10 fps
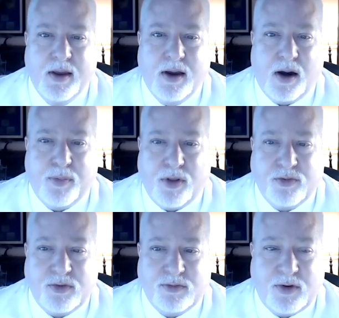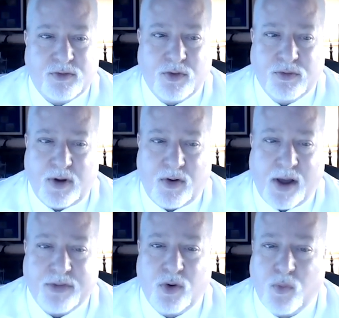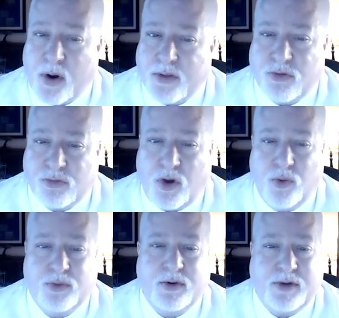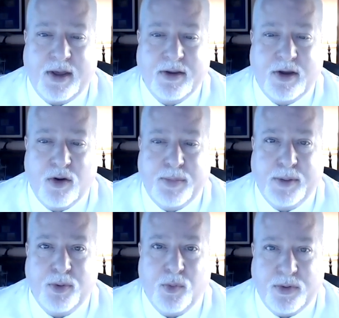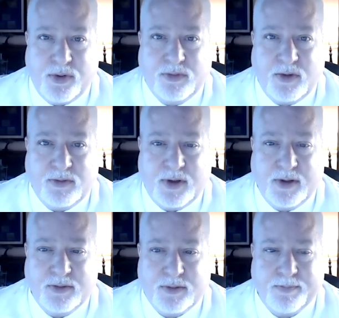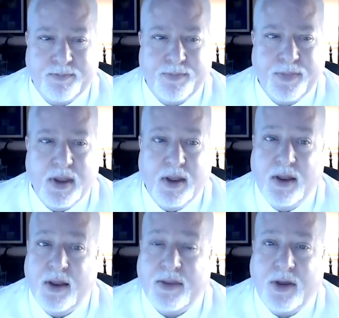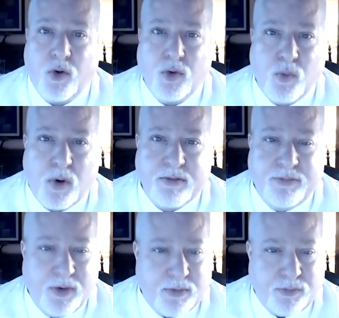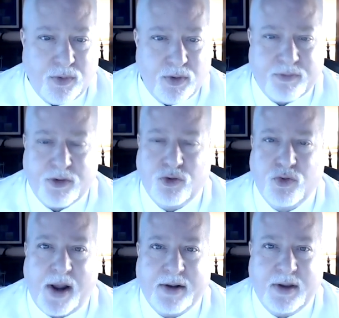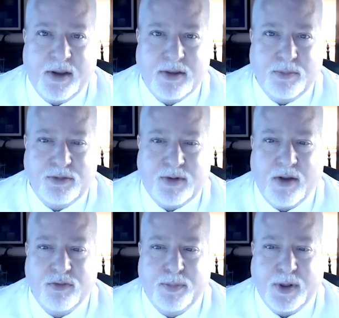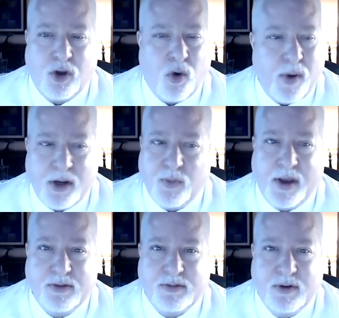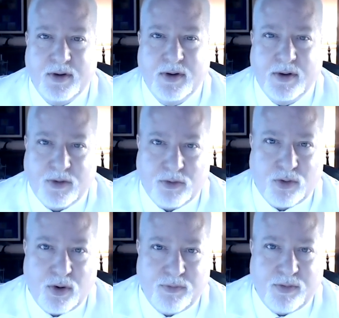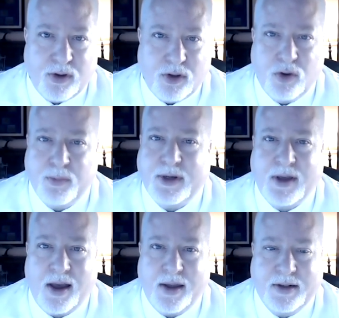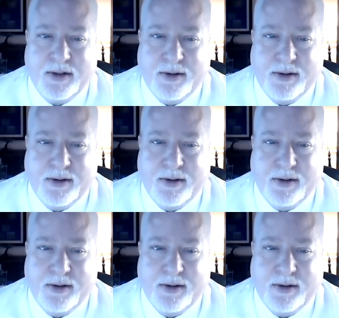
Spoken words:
Our brothers and sisters that are out there wearing this coat are taking care of people with this disease. They go to work fearful of contracting it themselves, but go anyways to serve humankind.